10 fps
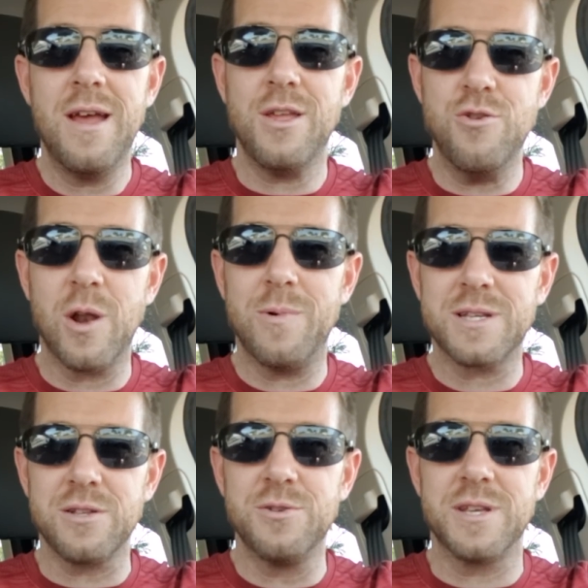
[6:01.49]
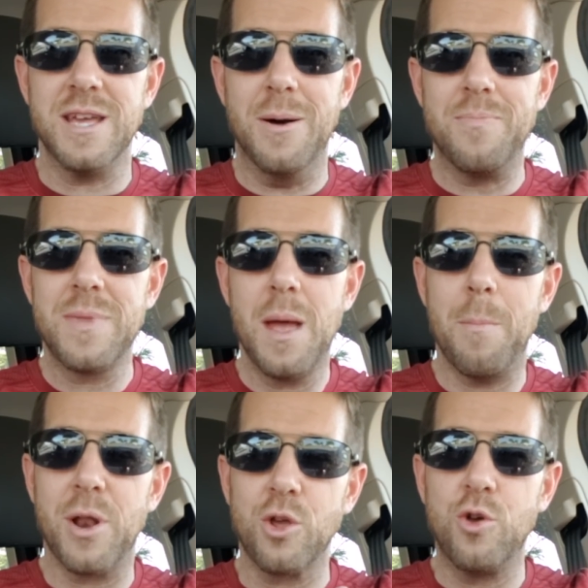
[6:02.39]
you could risk losing him.
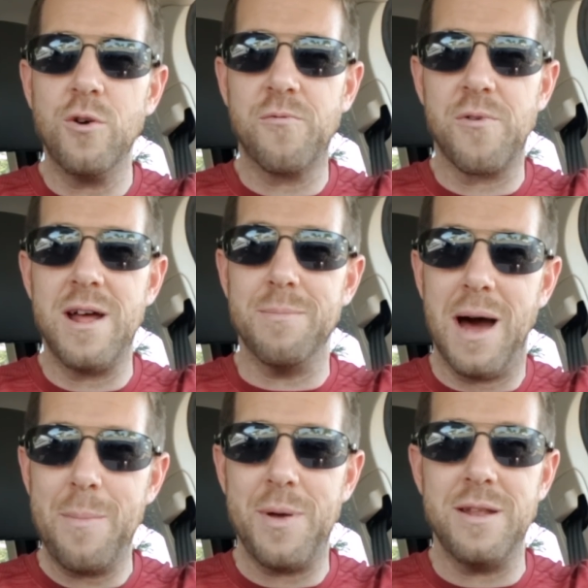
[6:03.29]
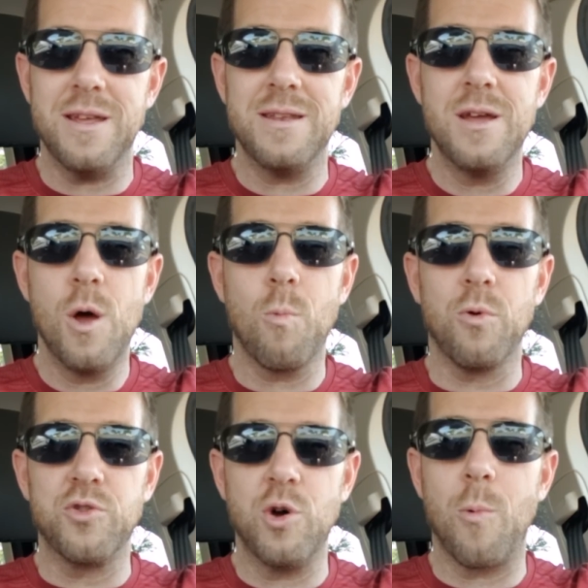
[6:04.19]
But a good friend, in my opinion,
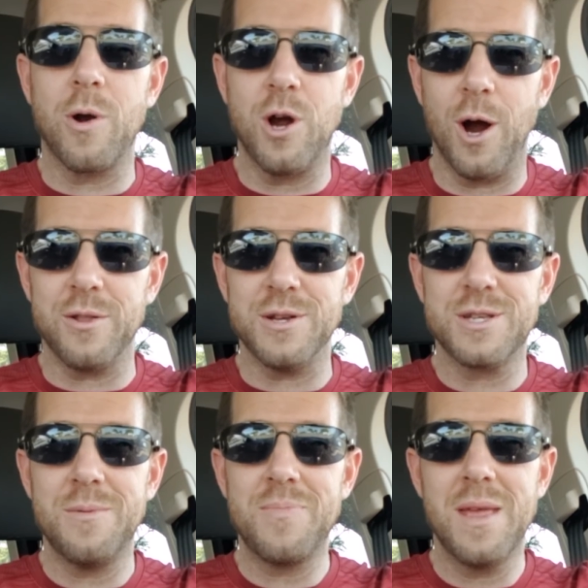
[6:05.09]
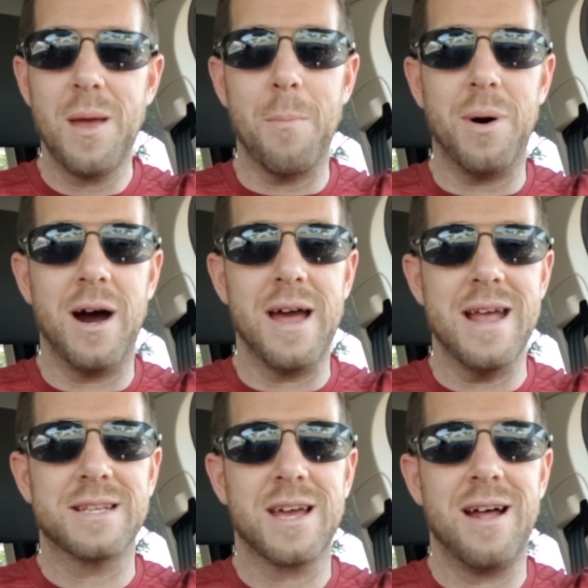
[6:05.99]
will do it regardless. But
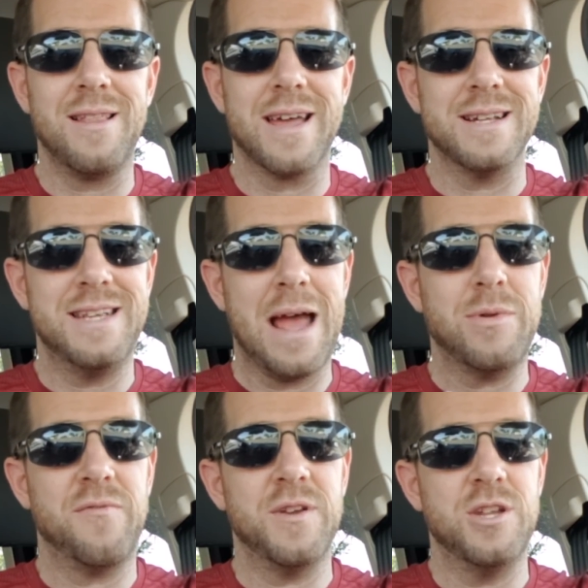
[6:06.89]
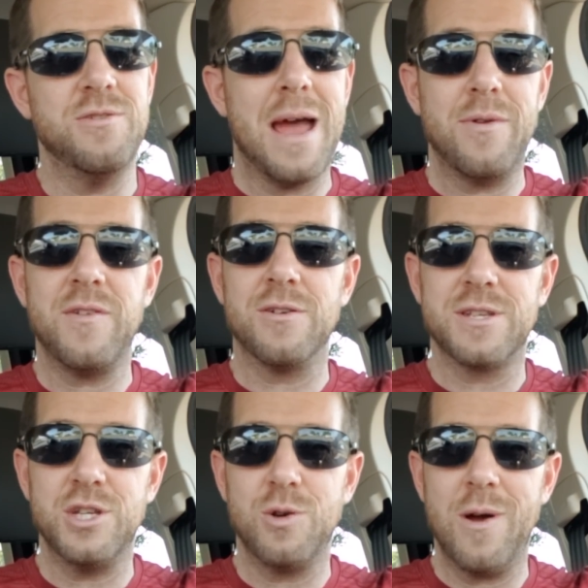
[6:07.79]
it's kind of like a damned if you do, damned if you don't
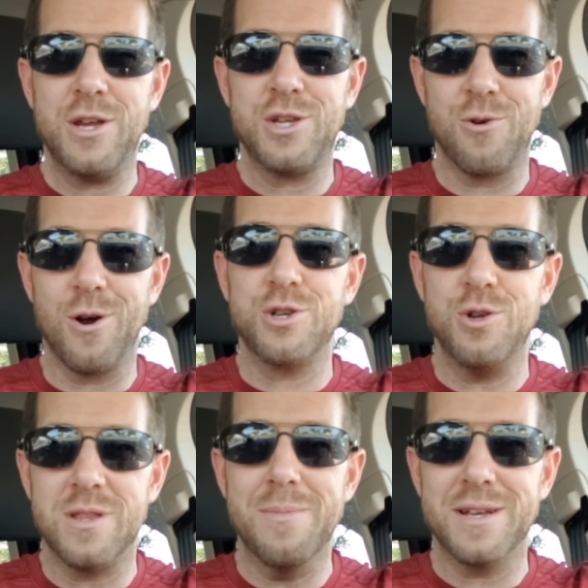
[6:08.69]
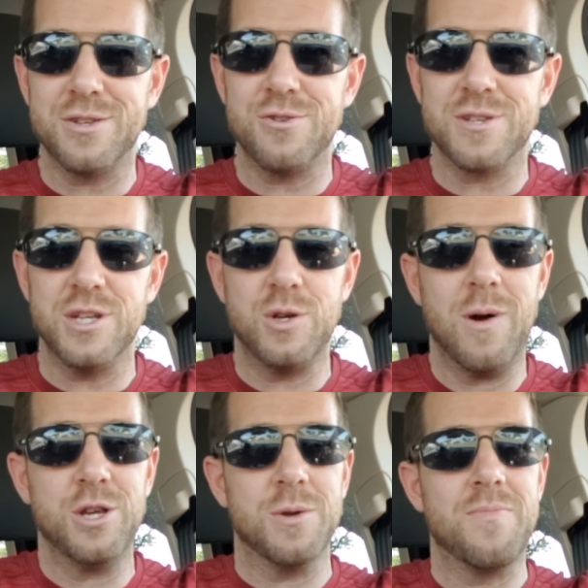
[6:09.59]
situation, or a shoot the messenger
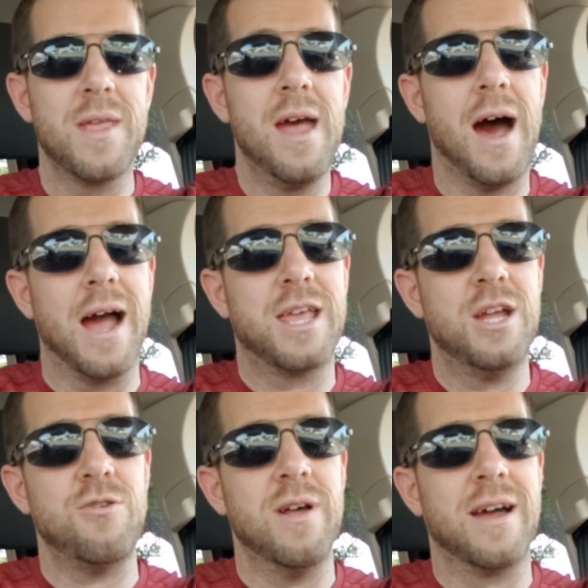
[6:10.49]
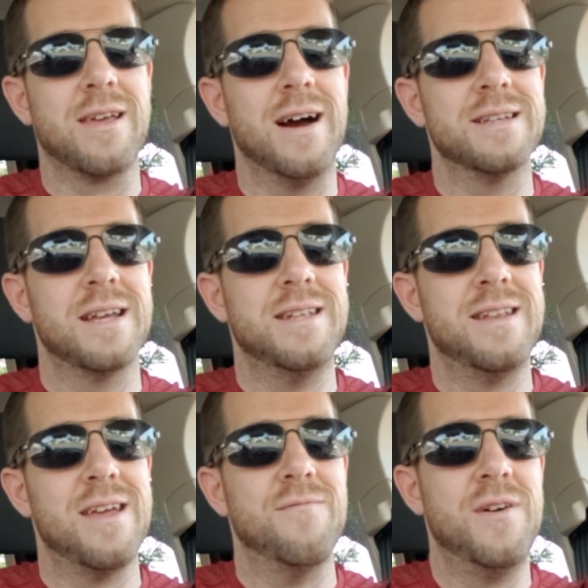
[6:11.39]
situation. I kid you not, guys, I did
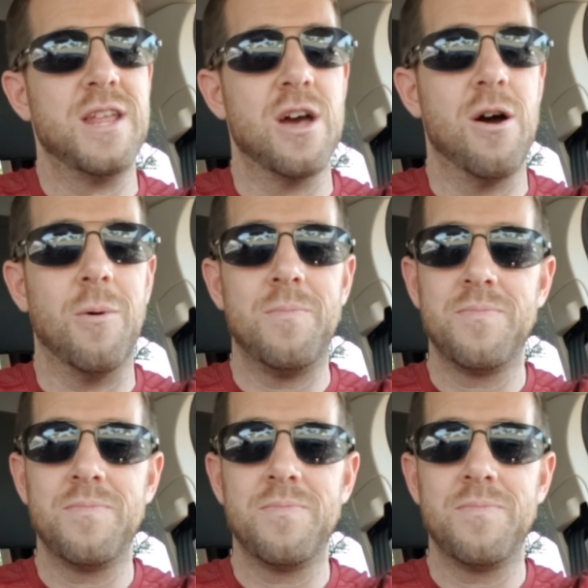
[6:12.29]
a video